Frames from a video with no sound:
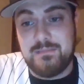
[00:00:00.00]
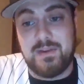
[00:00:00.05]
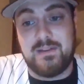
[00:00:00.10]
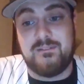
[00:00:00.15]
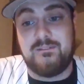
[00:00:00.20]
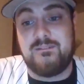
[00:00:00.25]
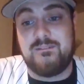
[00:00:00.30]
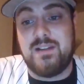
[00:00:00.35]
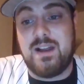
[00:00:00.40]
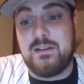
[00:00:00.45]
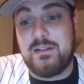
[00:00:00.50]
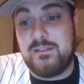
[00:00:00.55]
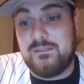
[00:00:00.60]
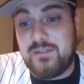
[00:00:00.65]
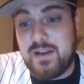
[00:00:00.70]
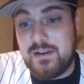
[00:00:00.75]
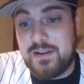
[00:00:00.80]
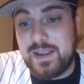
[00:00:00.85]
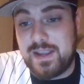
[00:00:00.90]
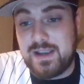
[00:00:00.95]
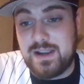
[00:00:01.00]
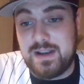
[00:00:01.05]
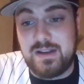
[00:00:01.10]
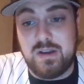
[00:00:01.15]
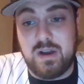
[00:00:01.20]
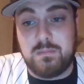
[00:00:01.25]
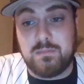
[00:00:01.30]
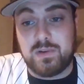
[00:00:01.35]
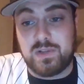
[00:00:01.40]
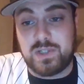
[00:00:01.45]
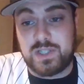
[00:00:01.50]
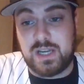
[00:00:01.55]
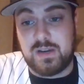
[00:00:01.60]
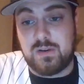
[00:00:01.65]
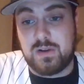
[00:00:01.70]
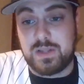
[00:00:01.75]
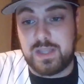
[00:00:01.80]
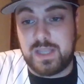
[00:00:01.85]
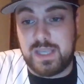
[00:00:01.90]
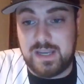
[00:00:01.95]
But very, very good numbers
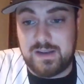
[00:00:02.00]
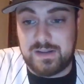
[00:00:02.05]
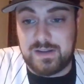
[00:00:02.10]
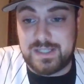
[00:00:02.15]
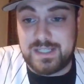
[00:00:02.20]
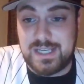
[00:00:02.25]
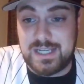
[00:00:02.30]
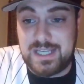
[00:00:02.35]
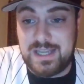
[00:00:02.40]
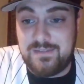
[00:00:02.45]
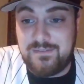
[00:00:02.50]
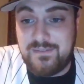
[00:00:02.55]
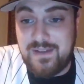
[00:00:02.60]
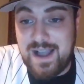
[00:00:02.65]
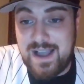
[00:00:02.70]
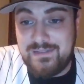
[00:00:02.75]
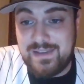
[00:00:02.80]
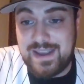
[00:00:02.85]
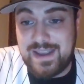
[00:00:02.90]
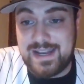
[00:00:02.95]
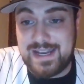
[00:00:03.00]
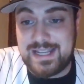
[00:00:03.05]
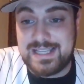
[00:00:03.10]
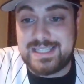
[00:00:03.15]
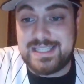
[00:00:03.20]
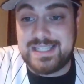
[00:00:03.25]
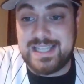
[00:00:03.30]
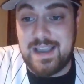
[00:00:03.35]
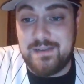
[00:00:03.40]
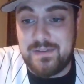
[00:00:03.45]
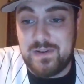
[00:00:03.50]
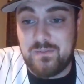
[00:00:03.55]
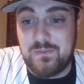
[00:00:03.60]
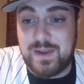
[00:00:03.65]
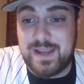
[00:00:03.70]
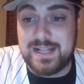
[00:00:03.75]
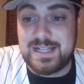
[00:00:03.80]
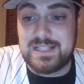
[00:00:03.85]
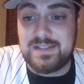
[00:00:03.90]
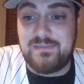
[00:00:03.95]
here on the year. 65 innings, 7
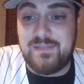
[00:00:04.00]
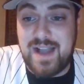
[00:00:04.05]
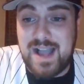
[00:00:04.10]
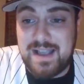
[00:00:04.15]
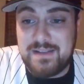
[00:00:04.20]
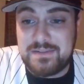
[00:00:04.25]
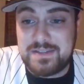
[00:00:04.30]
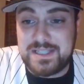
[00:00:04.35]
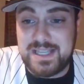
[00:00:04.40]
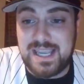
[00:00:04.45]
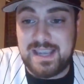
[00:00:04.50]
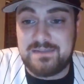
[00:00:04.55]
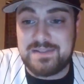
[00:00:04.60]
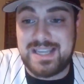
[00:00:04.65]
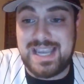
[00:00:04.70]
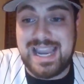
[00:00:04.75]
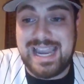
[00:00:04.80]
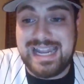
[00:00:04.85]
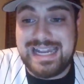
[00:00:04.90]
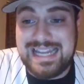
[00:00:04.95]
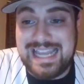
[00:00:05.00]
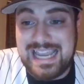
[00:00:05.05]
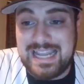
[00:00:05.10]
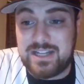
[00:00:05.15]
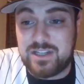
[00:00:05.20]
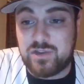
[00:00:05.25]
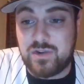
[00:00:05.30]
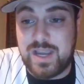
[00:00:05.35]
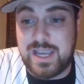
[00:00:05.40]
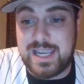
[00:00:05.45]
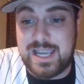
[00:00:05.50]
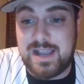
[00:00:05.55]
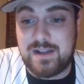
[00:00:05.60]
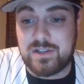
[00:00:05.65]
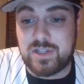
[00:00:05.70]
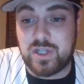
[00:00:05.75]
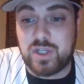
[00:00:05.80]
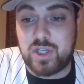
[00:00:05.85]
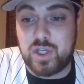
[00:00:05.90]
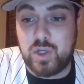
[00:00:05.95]
wins, 5 saves, 88
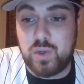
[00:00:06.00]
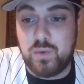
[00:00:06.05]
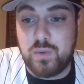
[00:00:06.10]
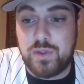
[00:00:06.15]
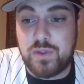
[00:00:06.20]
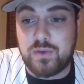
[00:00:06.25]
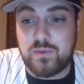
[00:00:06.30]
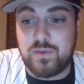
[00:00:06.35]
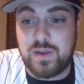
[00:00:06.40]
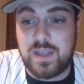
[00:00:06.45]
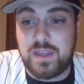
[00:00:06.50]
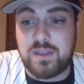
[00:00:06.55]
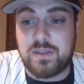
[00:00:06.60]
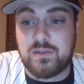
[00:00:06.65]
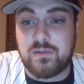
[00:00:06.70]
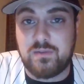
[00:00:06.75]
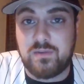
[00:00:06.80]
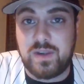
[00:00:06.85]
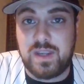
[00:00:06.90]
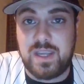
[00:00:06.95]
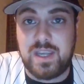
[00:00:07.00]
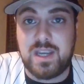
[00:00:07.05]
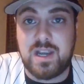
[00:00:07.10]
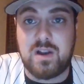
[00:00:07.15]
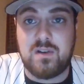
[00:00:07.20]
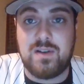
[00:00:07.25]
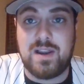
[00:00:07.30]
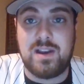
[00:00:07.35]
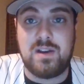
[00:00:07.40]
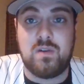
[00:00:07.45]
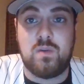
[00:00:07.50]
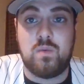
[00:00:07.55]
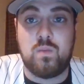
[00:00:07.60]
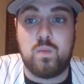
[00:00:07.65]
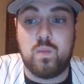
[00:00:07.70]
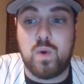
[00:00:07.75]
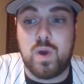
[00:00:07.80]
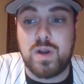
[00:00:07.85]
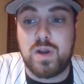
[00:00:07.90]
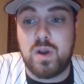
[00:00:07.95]
strikeouts, a 2.33 ERA, and
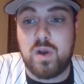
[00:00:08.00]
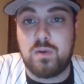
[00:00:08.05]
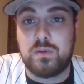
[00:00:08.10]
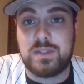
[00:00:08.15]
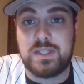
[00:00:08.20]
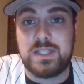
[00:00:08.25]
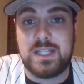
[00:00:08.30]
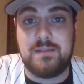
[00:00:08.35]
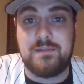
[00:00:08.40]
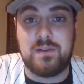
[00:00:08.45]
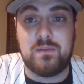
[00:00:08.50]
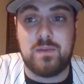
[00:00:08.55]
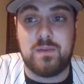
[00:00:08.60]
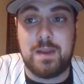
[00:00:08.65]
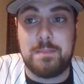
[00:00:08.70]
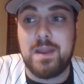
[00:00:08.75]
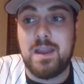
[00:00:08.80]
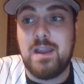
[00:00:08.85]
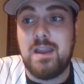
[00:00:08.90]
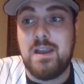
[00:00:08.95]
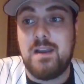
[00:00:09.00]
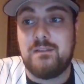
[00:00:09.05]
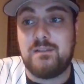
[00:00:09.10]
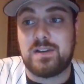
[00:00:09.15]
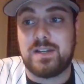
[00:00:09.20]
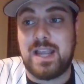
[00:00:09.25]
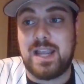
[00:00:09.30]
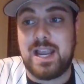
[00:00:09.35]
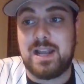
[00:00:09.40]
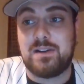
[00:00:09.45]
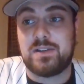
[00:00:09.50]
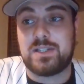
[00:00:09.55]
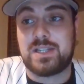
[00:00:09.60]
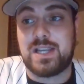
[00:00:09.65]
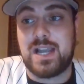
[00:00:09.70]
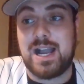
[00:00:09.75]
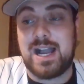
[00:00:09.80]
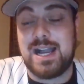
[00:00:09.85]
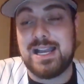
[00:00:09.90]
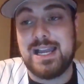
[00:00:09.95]
a 1.07 whip for Tanner
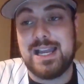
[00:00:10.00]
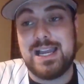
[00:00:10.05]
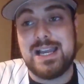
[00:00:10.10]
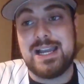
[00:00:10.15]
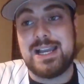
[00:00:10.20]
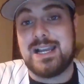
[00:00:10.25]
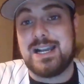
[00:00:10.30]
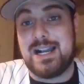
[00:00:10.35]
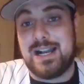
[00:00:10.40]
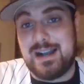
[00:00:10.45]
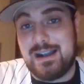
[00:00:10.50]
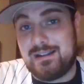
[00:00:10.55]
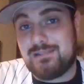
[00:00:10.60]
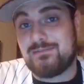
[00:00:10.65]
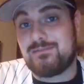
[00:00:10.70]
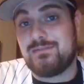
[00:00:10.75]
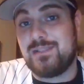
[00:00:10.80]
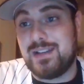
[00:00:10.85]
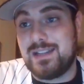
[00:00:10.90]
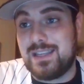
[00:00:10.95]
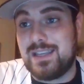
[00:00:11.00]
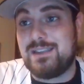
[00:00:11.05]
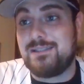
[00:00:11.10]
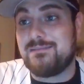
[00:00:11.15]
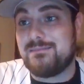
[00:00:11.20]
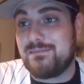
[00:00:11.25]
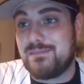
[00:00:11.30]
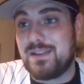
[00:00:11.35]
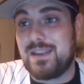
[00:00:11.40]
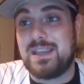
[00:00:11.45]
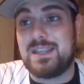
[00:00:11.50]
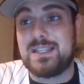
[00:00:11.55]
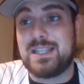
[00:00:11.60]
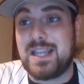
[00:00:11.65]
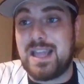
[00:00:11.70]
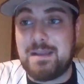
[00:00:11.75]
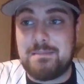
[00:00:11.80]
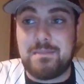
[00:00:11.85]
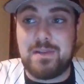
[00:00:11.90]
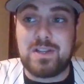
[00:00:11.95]
Scott. Really, he's
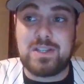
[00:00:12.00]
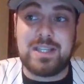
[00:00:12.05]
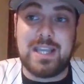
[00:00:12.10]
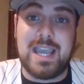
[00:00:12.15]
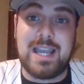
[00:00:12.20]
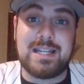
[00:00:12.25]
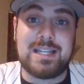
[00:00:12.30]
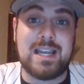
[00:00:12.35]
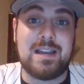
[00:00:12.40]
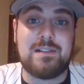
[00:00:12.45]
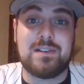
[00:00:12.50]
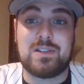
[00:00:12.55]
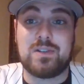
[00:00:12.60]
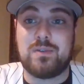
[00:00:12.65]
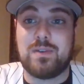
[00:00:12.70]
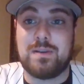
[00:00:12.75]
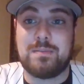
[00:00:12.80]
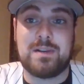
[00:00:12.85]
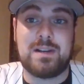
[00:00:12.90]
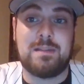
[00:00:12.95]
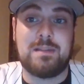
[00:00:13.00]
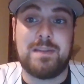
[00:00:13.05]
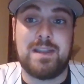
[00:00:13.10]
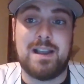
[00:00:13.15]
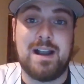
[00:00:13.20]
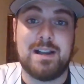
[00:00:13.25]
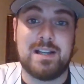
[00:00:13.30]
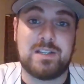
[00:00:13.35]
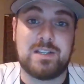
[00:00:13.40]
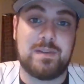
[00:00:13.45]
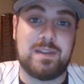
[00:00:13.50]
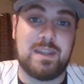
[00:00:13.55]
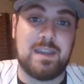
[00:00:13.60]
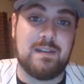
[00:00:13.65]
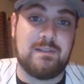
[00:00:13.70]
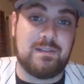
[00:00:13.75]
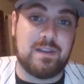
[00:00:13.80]
in that must-add territory. I'm going to be honest with you.